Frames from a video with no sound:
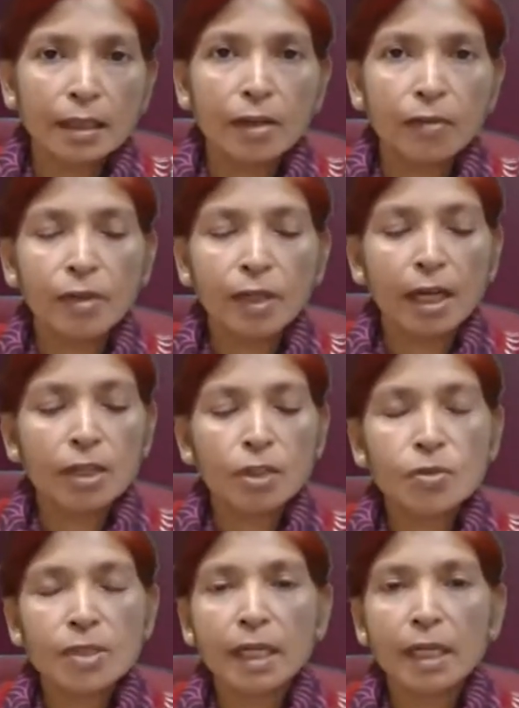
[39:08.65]
If we are
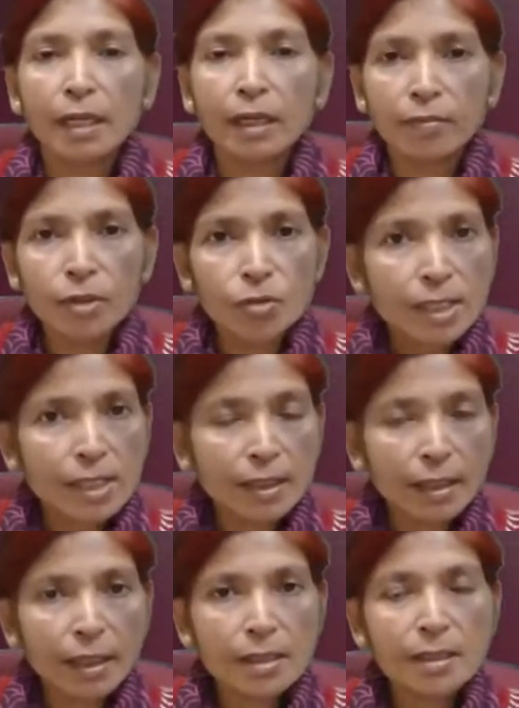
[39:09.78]
using individual
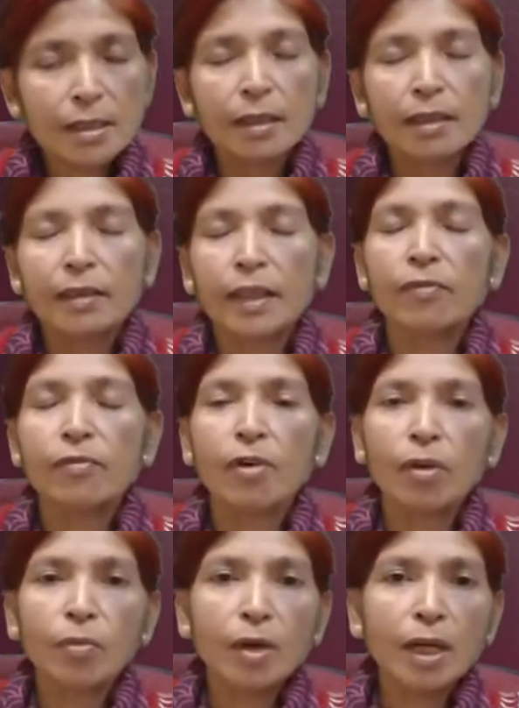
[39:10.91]
series, then
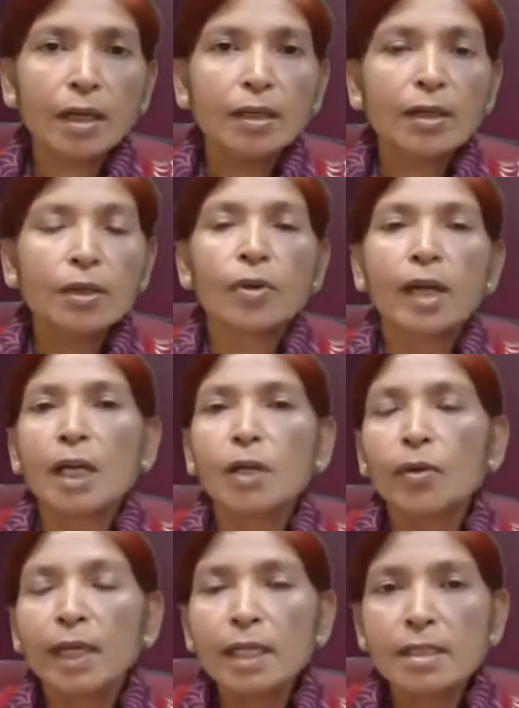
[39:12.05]
formula to
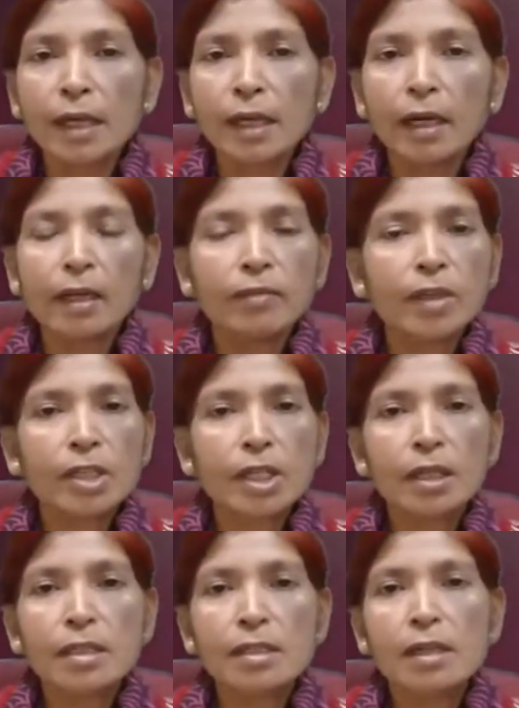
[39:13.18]
calculate standard deviation
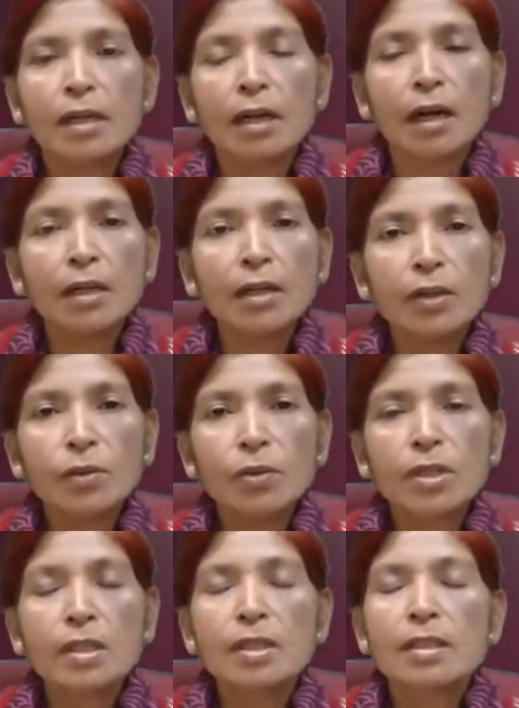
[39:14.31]
is under root
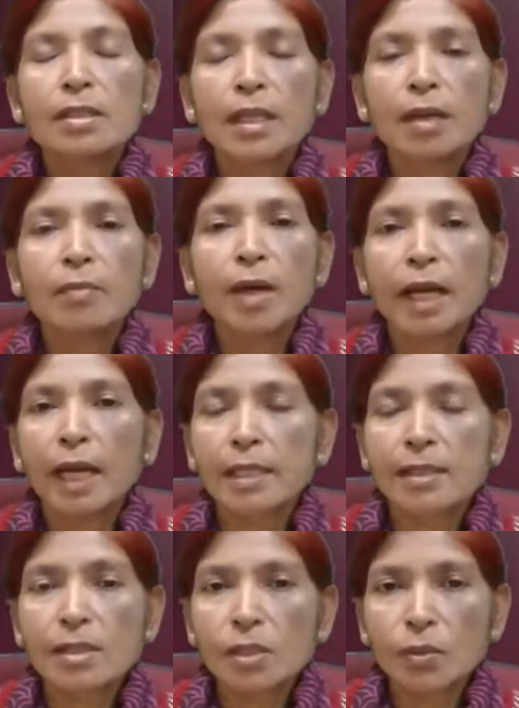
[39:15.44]
sigma
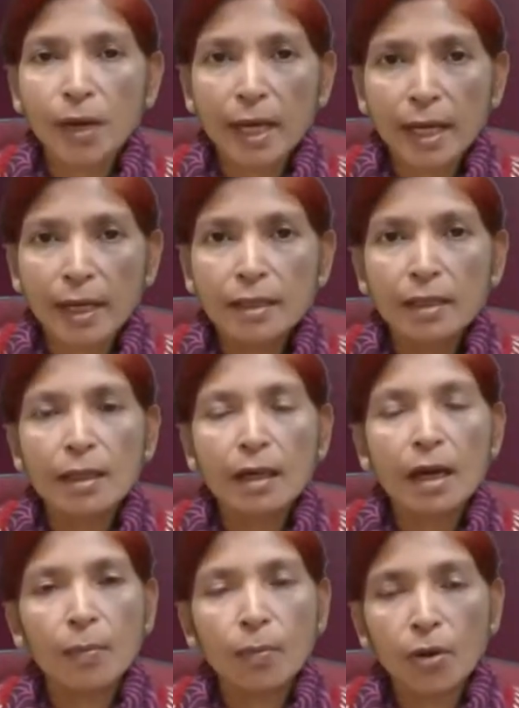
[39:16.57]
x square
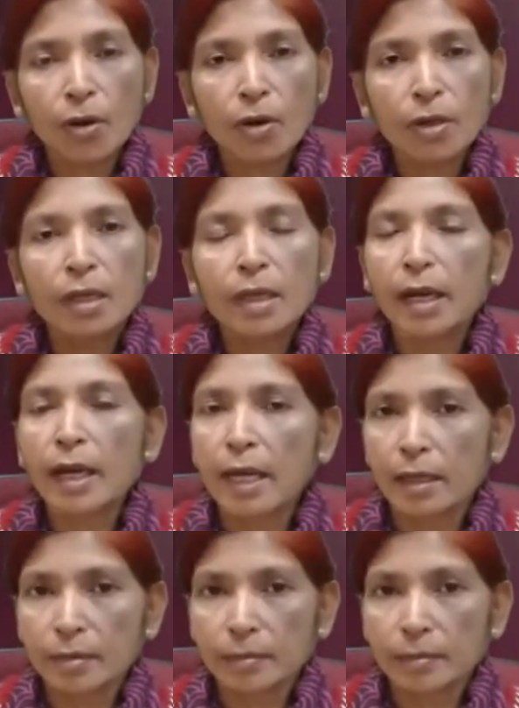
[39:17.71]
upon n.